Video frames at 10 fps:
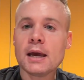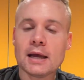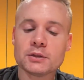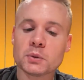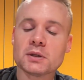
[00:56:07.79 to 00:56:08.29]

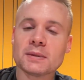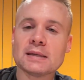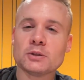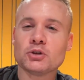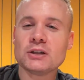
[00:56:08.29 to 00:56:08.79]
And so in some
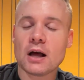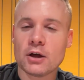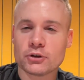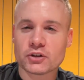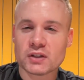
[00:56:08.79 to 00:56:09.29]
cases, you should
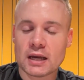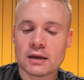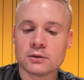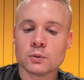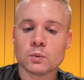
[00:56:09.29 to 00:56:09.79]

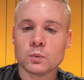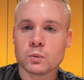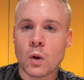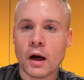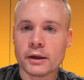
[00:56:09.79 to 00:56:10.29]
understand
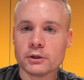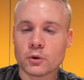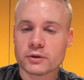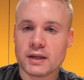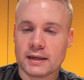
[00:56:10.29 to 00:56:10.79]
what
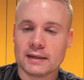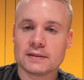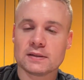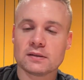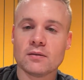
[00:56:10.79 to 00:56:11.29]
your
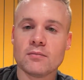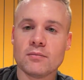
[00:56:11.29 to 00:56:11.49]
tickets